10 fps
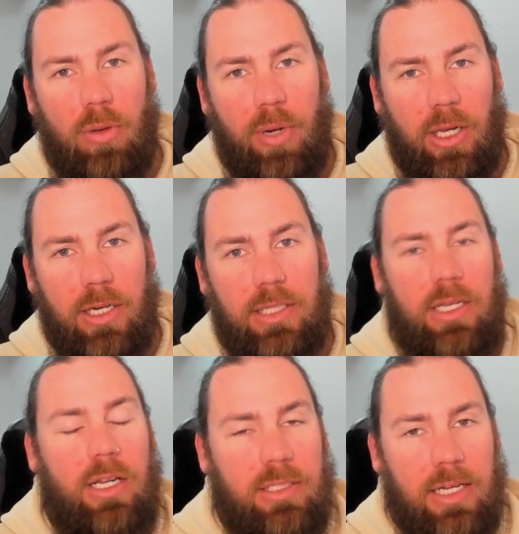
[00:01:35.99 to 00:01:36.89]
abilities,
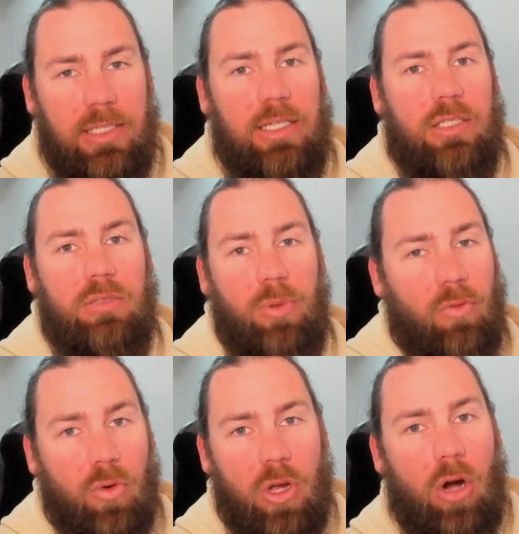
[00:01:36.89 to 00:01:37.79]
and it says this
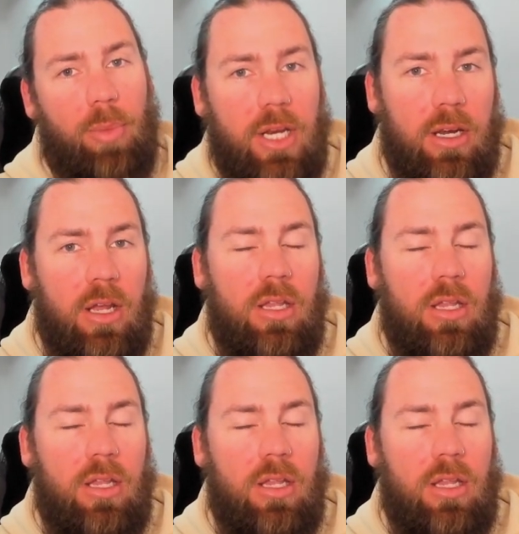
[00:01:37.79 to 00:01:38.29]
before you hop in.